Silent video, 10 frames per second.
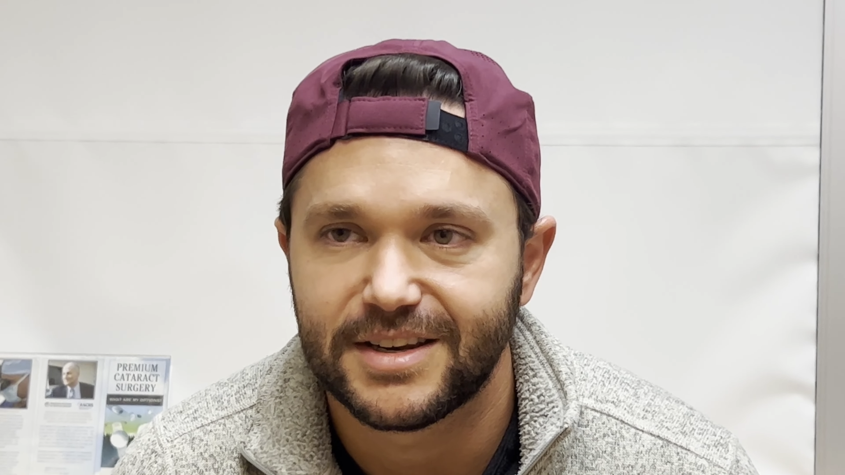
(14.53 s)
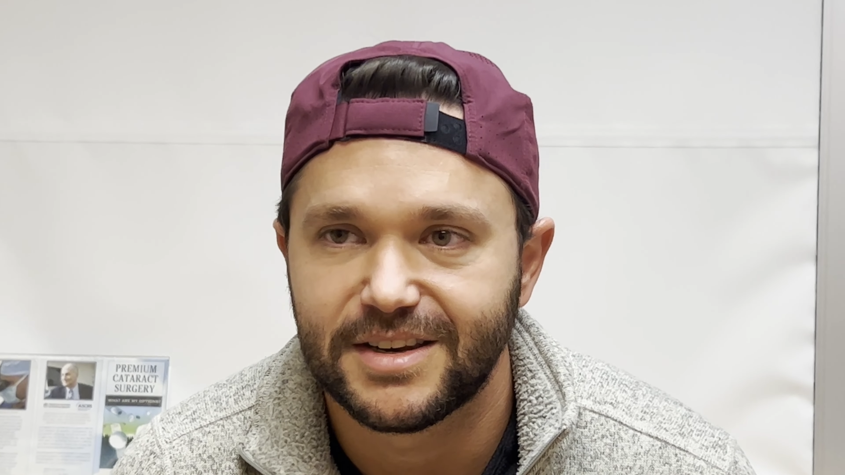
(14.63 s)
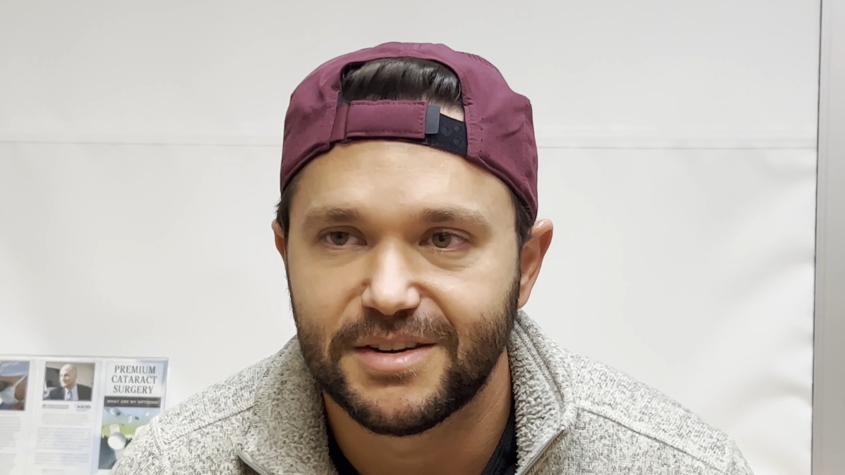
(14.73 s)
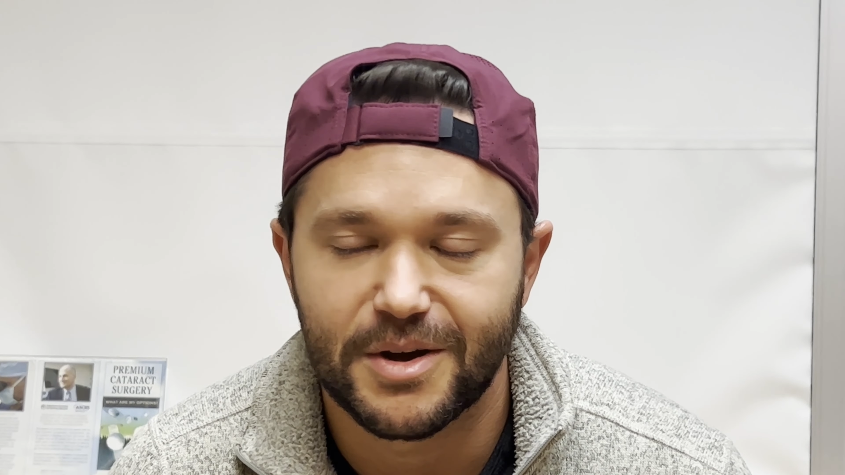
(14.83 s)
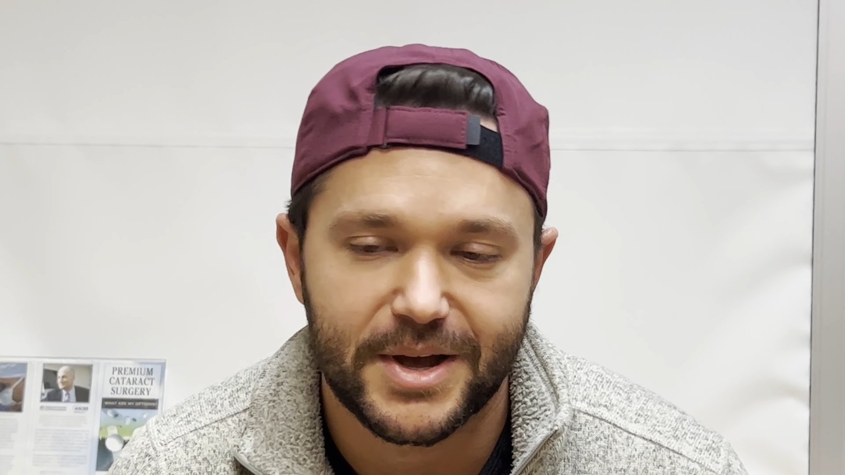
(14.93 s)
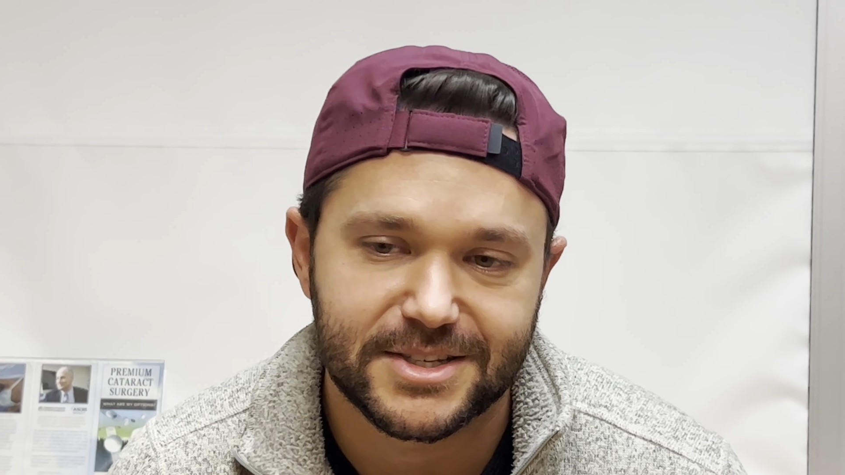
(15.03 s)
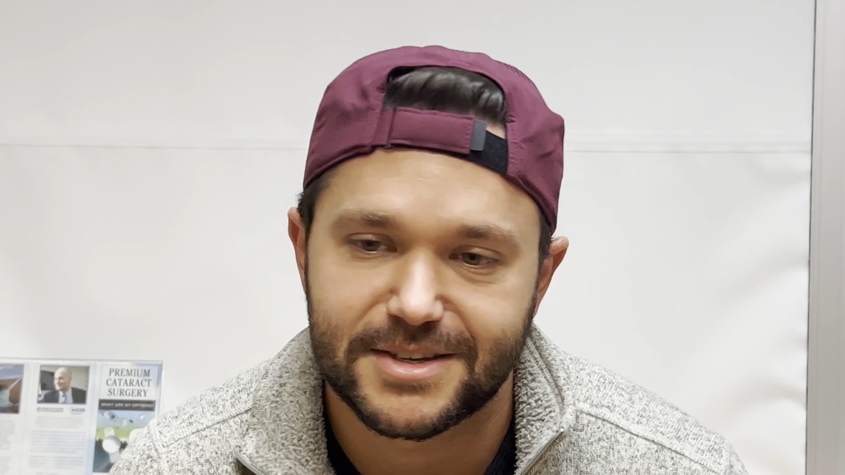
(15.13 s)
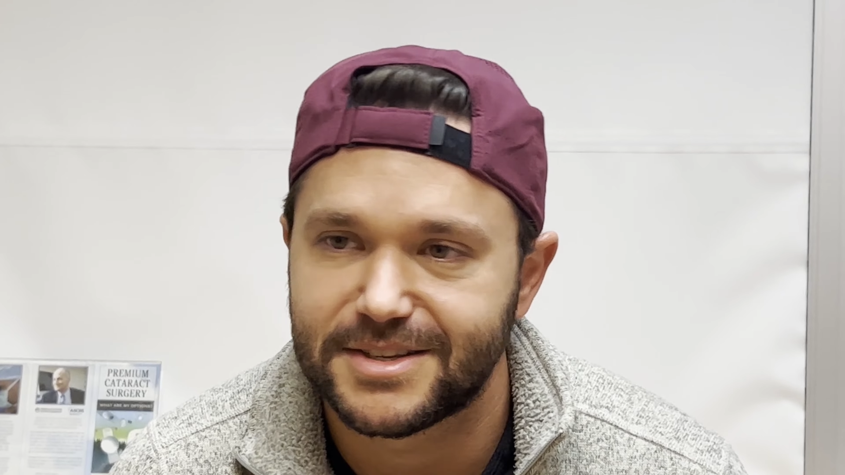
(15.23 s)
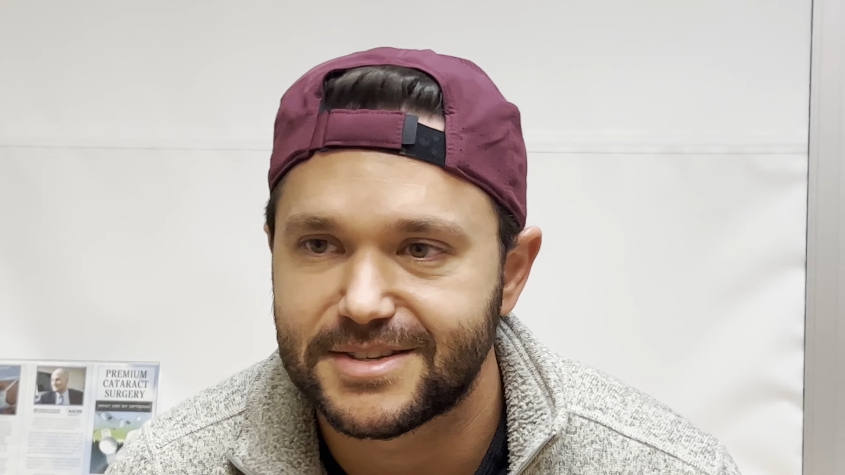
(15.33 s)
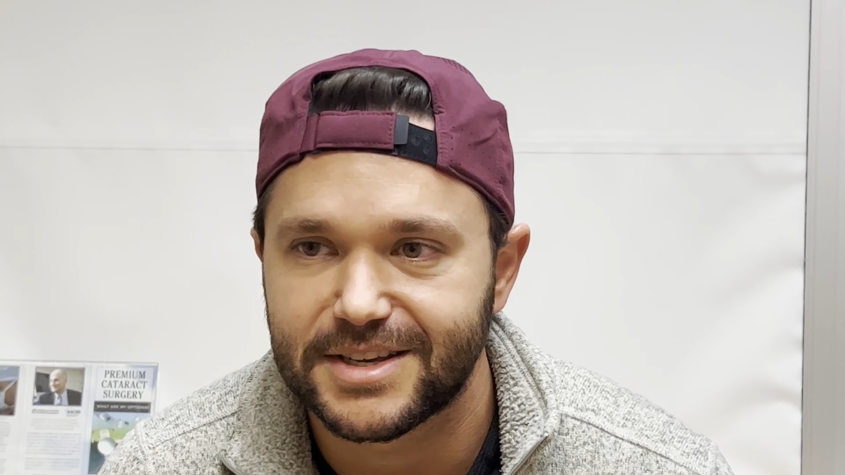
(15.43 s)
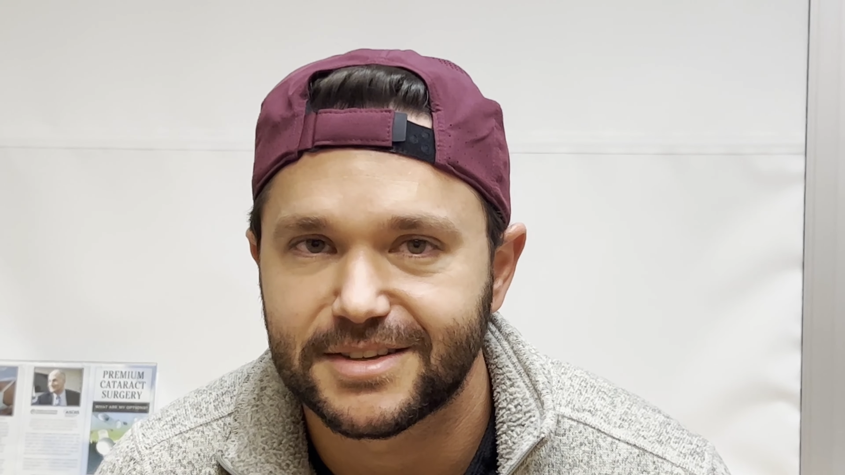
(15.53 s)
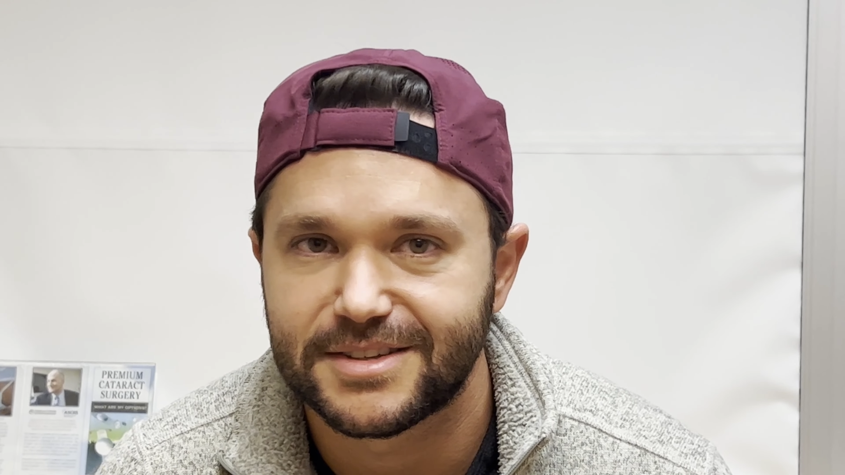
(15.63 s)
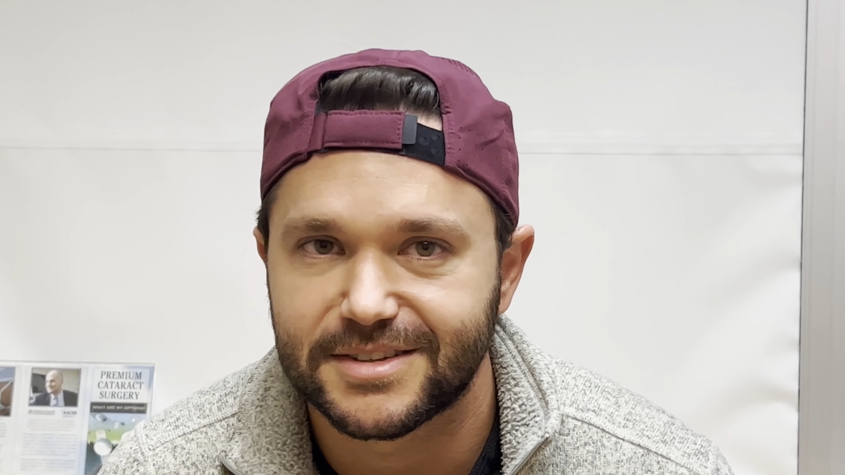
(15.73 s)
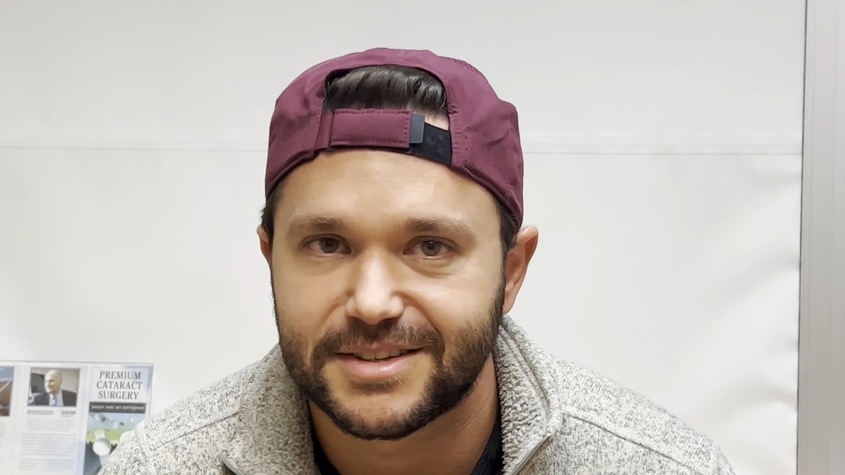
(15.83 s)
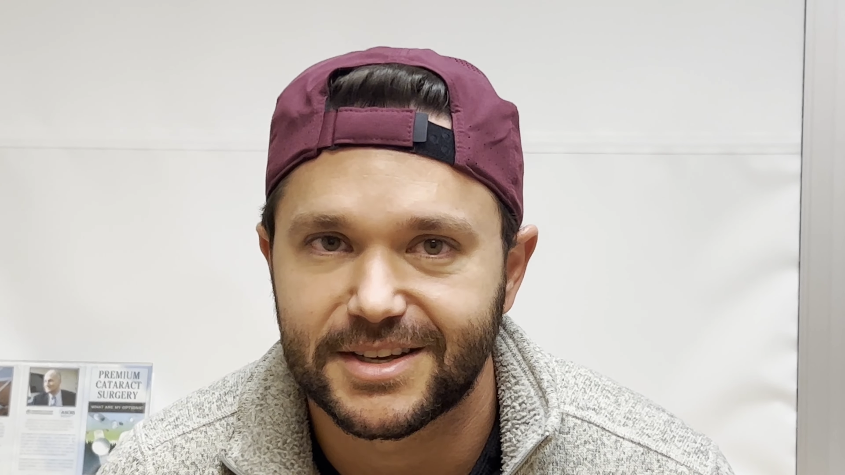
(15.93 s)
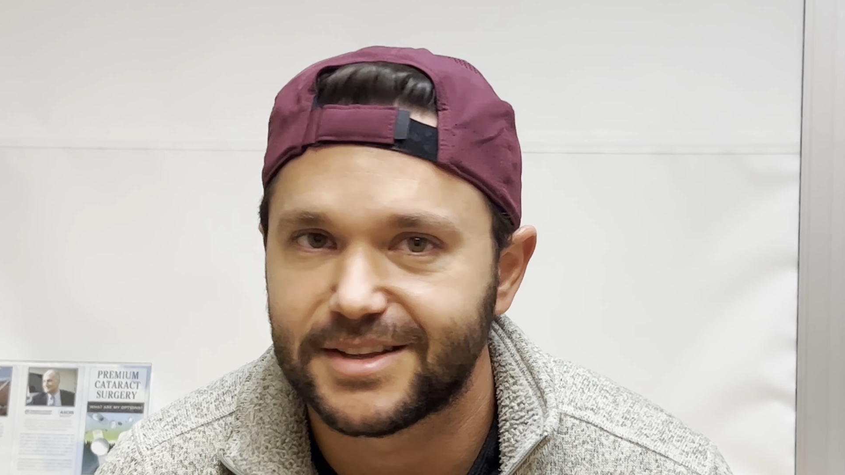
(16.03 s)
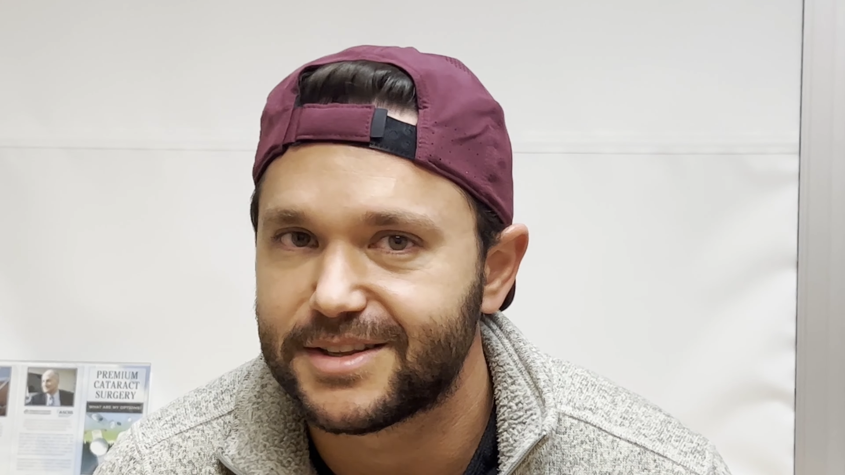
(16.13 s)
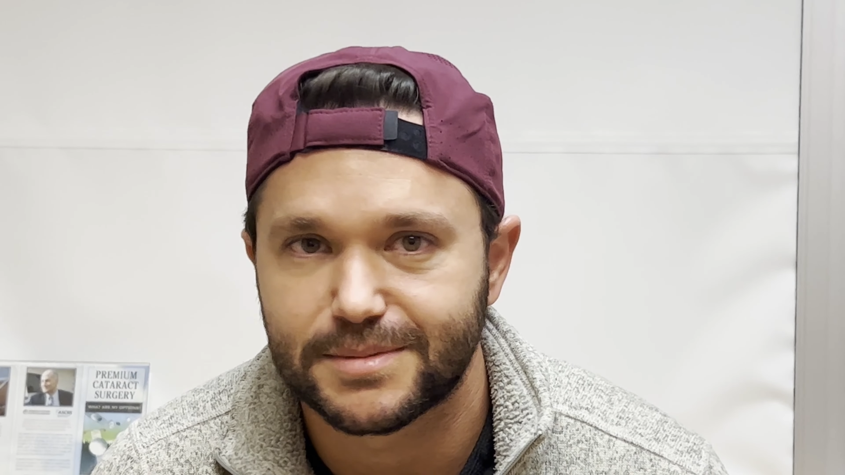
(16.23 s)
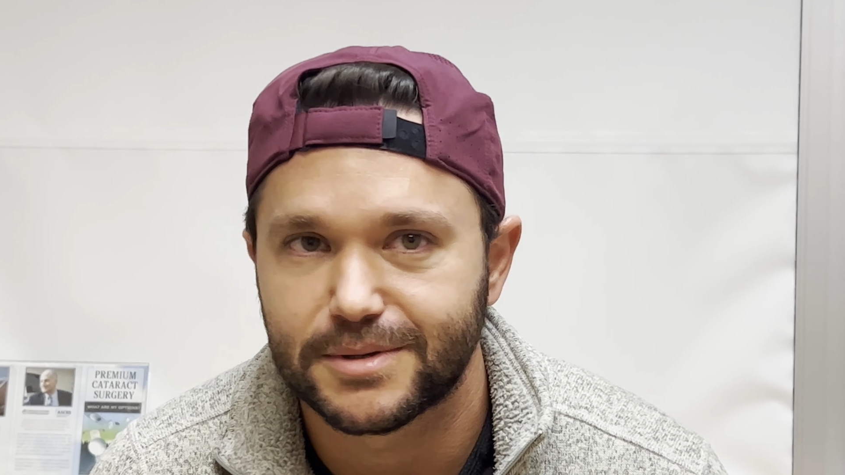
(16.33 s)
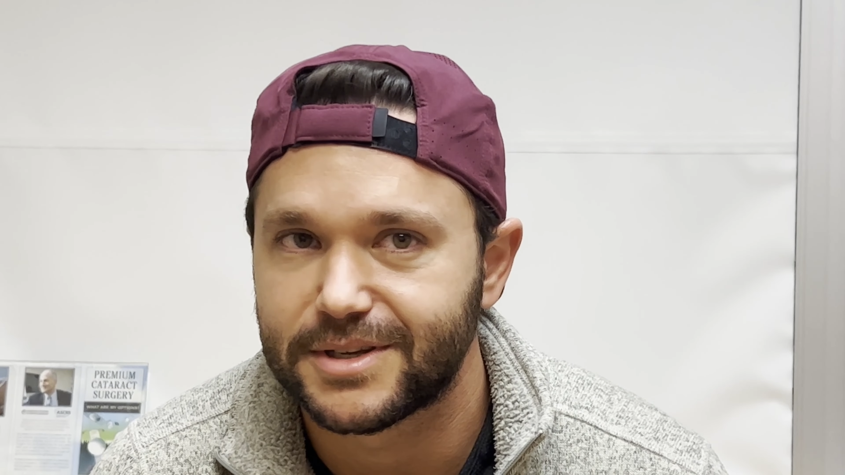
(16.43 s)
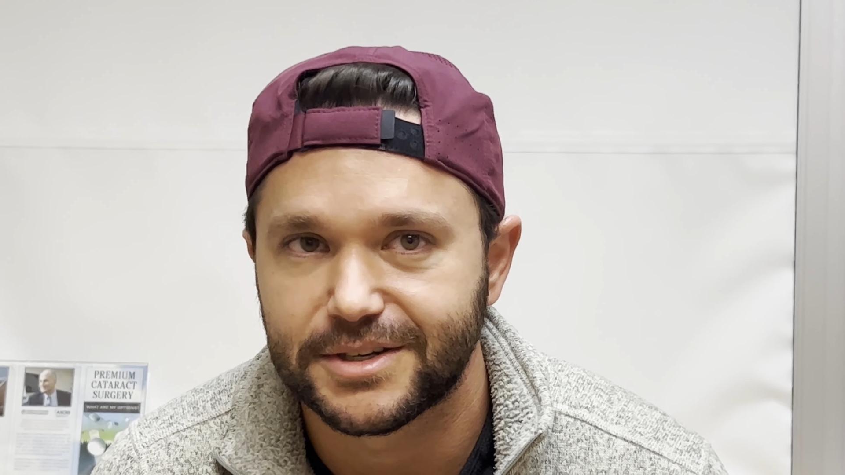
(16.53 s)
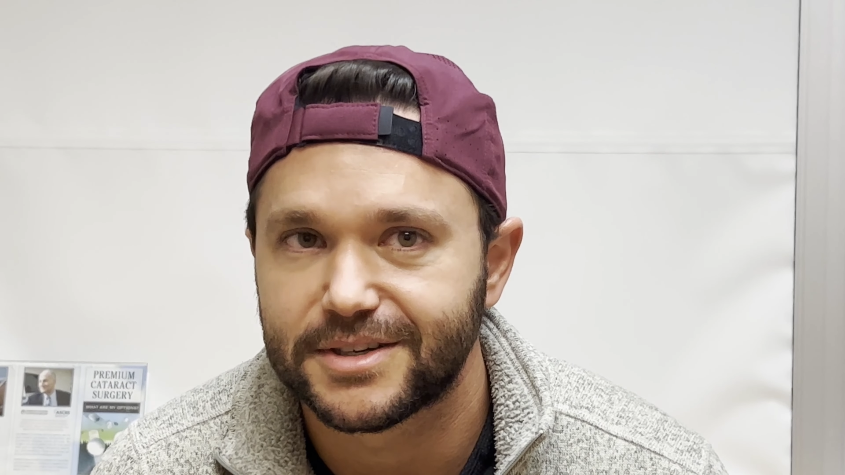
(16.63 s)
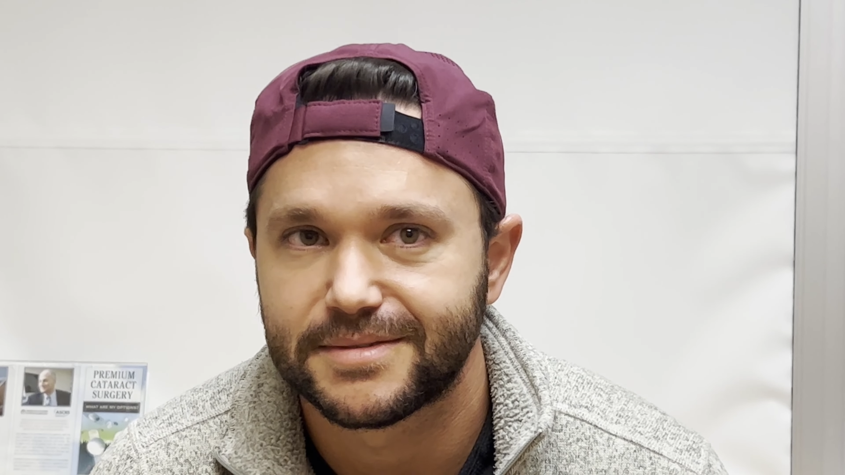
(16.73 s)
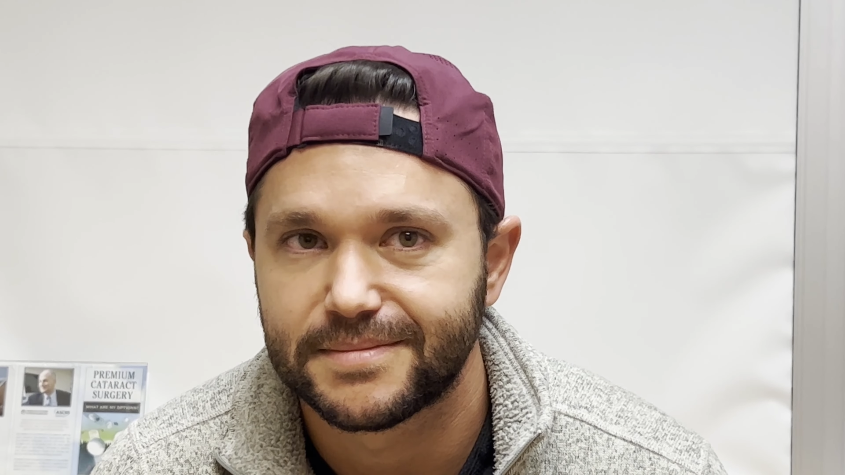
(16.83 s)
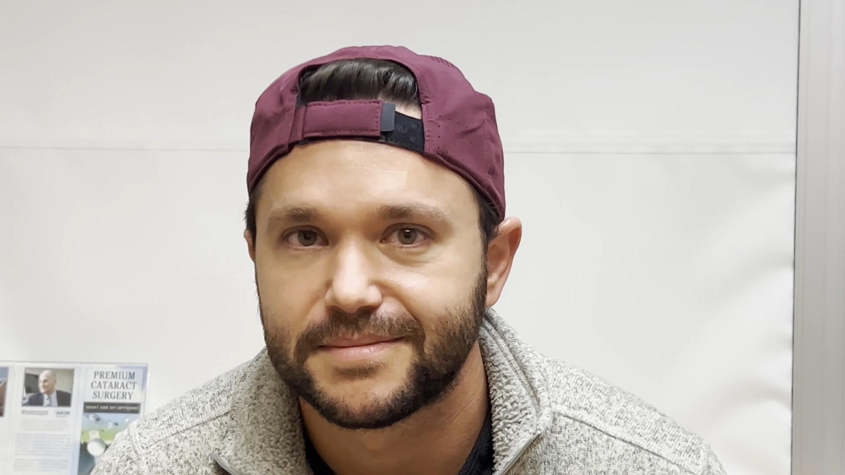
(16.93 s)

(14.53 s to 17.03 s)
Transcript: no hesitancy to, to get this procedure.